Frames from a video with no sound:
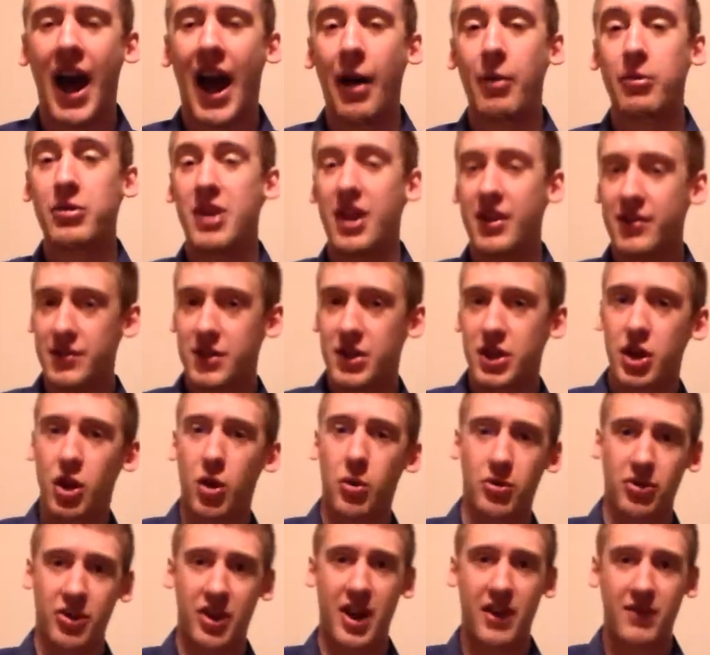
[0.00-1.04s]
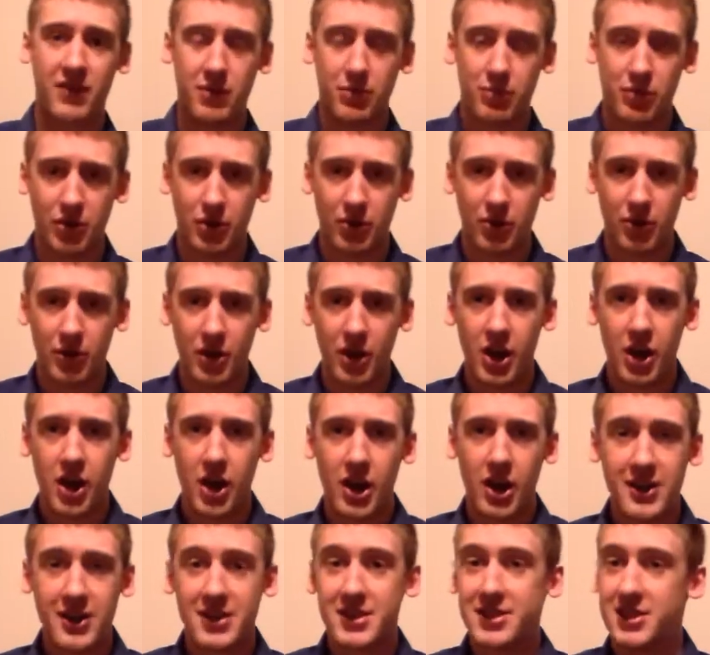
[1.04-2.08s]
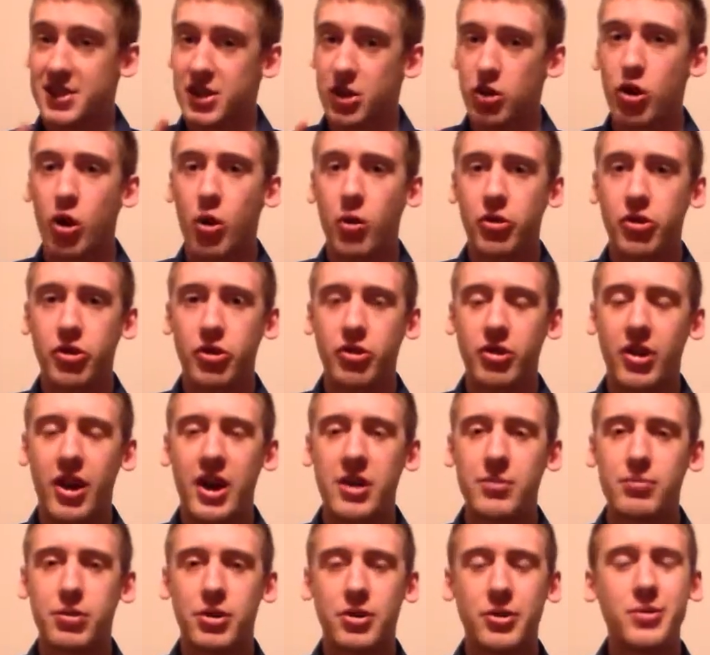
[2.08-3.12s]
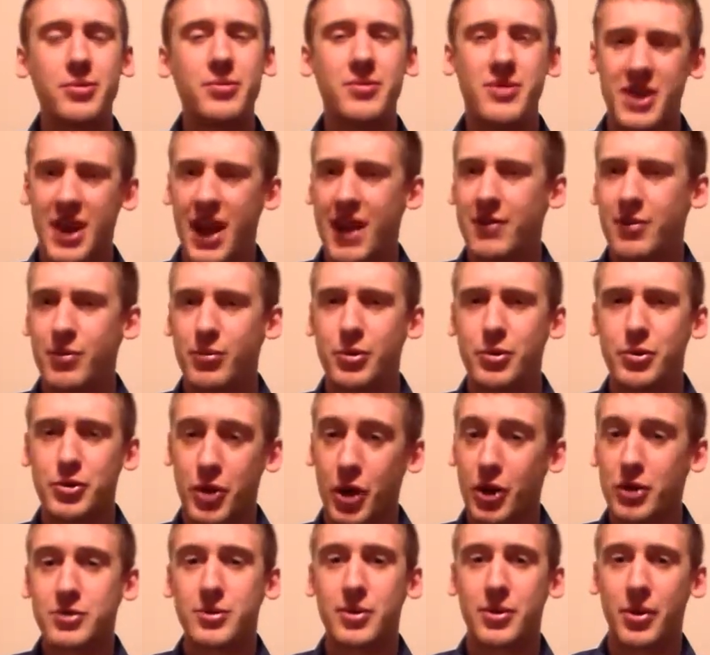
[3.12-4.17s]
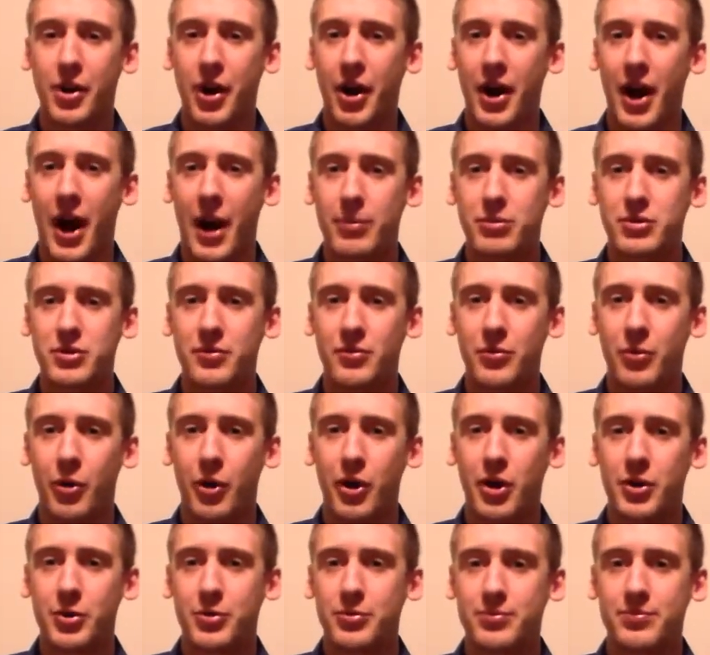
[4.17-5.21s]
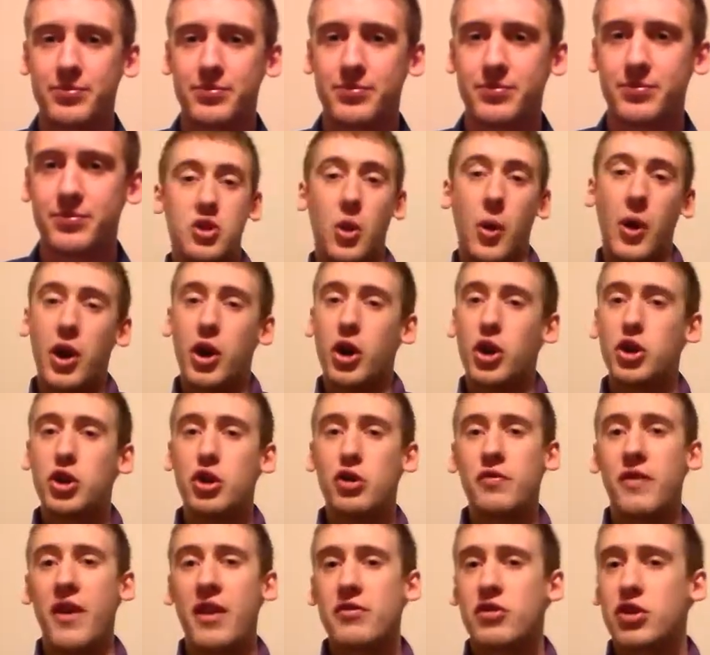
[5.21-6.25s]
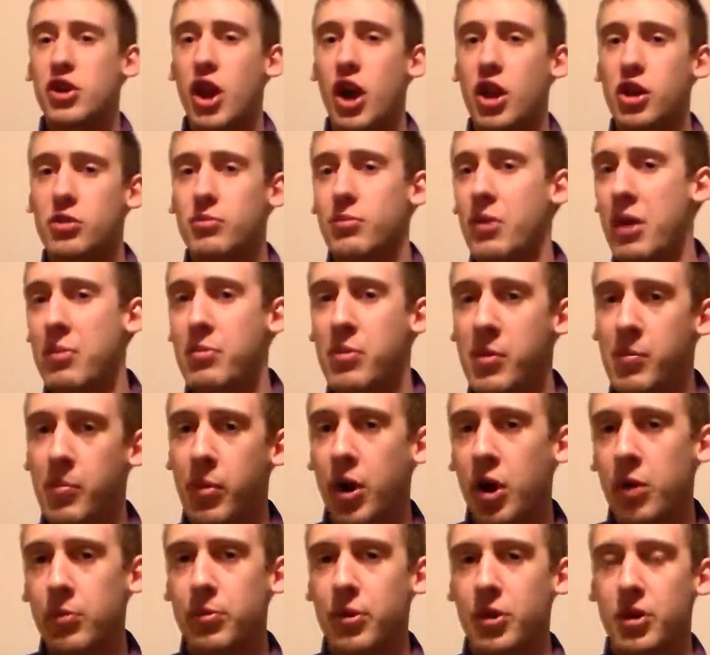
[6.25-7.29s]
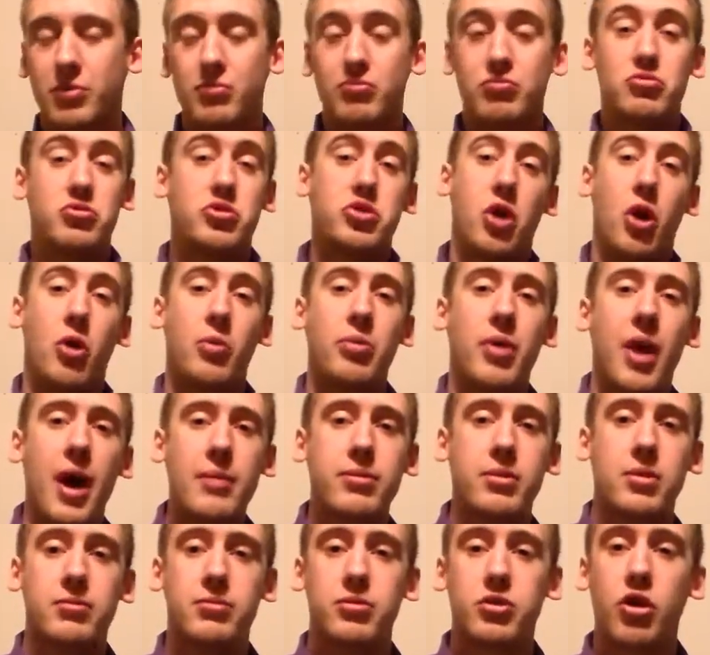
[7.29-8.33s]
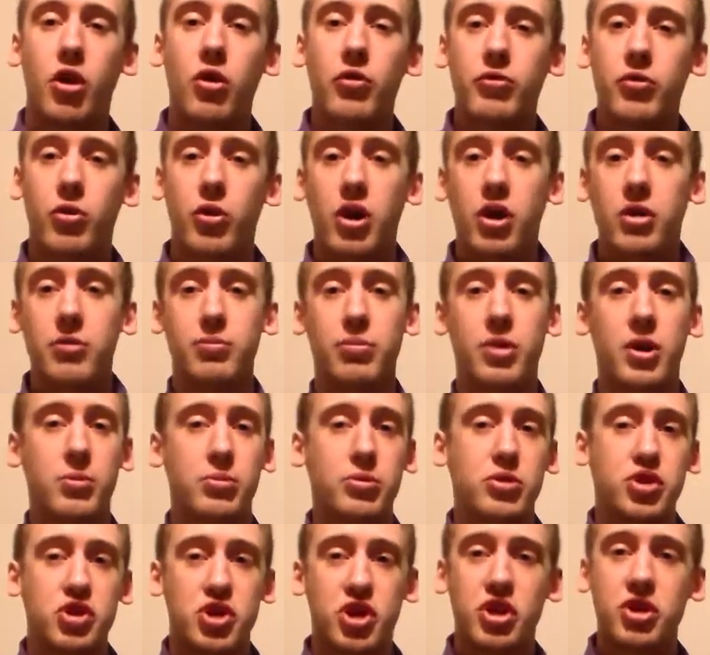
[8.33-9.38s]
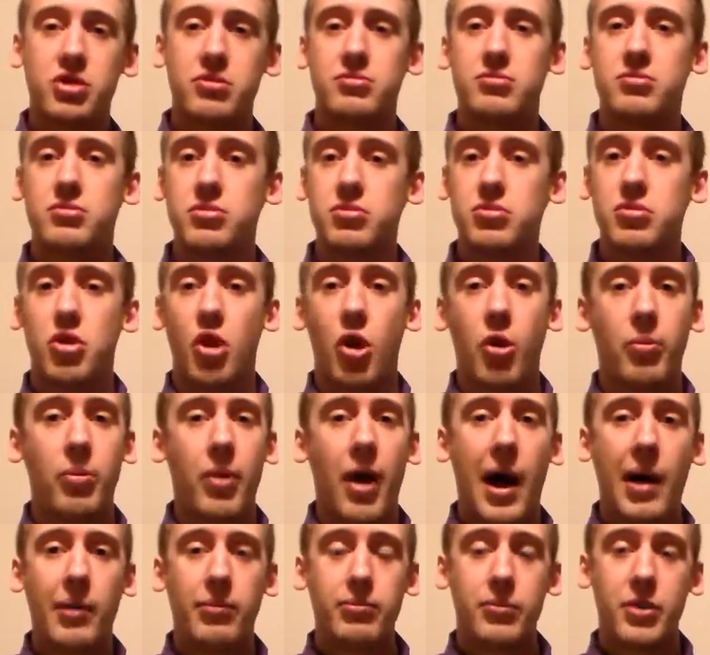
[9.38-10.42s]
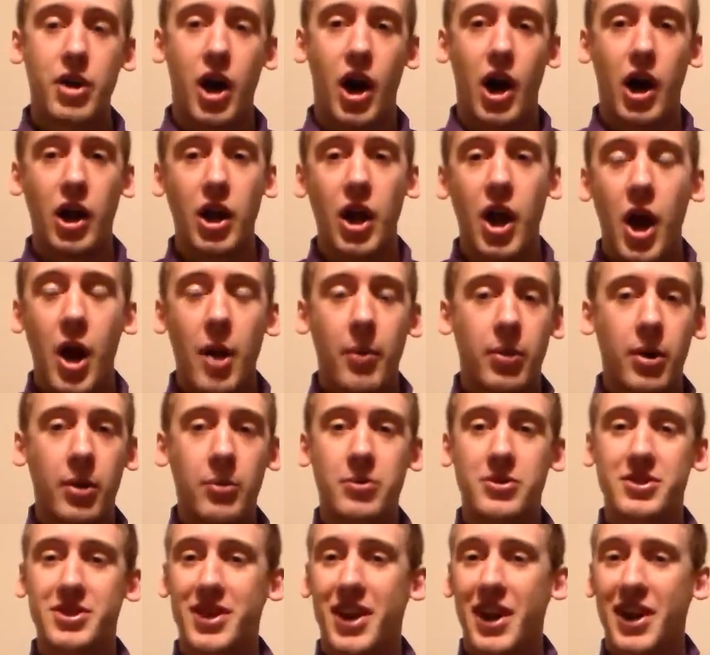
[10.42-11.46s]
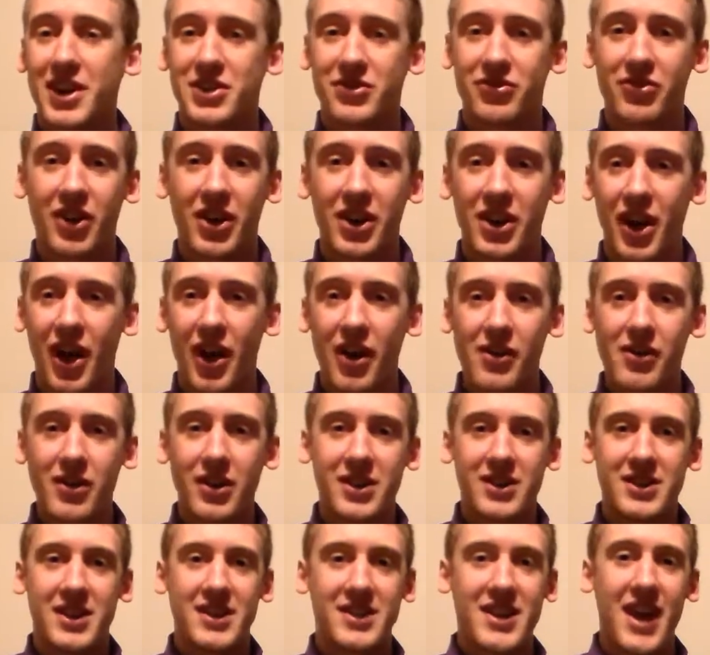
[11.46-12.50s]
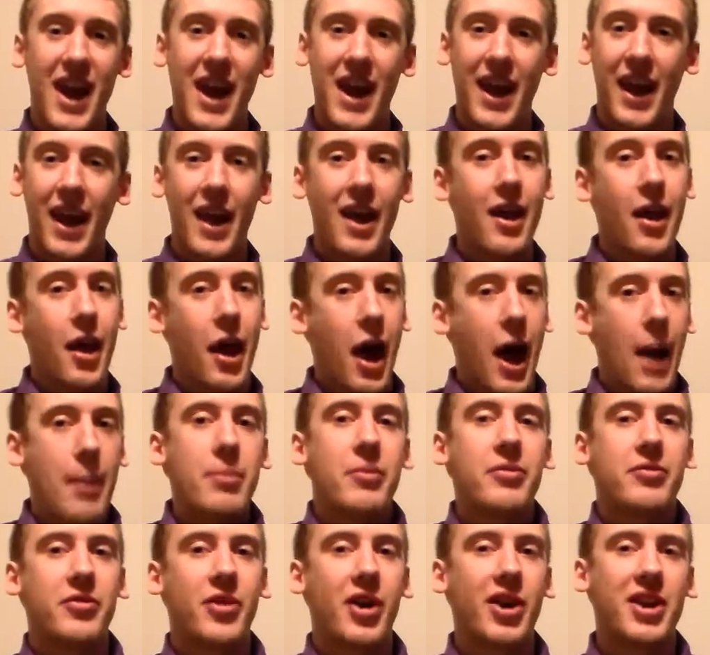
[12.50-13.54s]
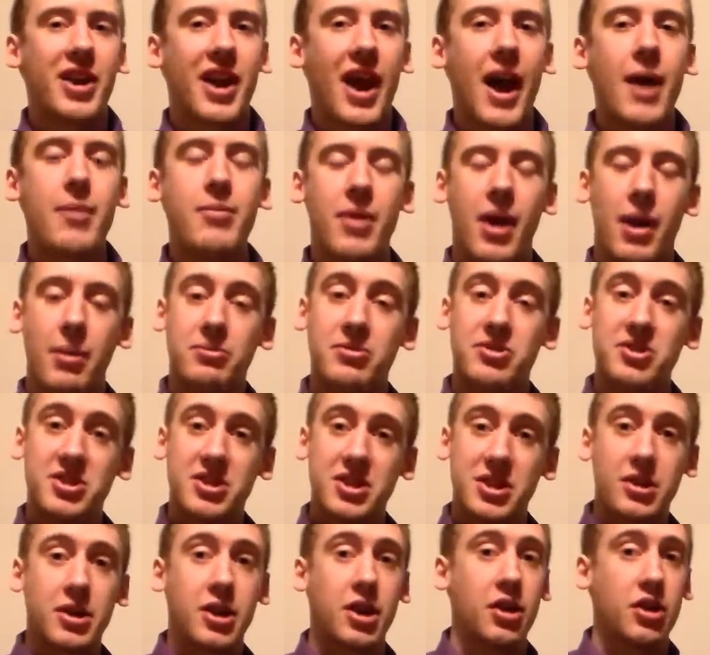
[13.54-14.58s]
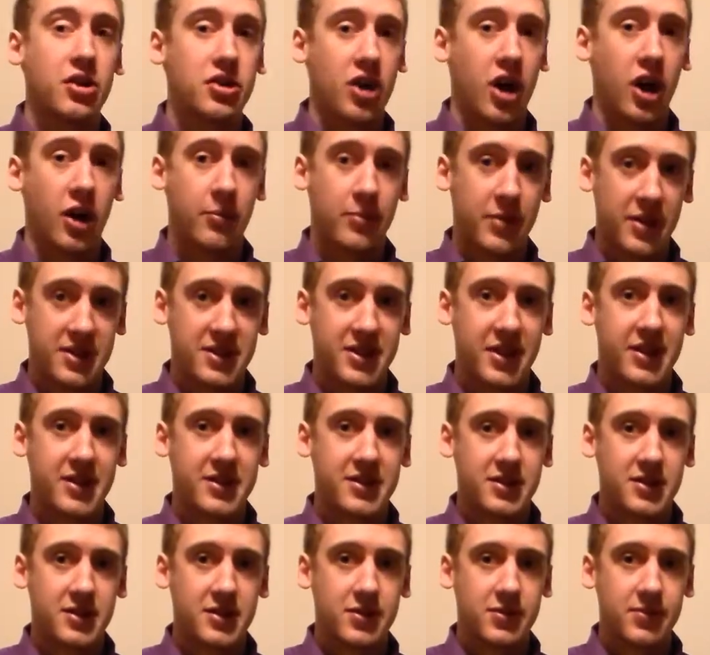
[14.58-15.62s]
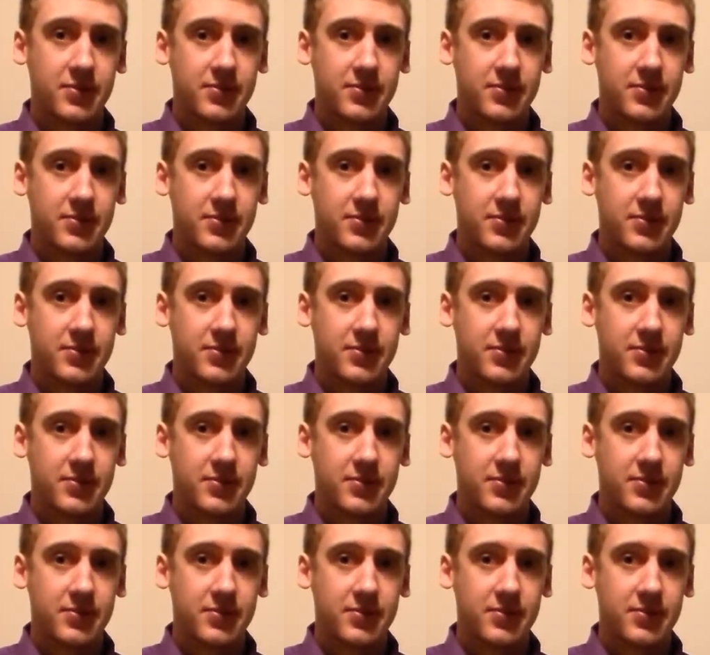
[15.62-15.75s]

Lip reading: I would definitely go with navy blue. Still go with your light blue. Navy blue is also a great option for you. So I heard your favorite color might be purple. No problem. Go for it. Purple shirt? No problem at all. Purple's a nice fun color. It says, hey, I'm a fun guy, but I'm still here to talk business.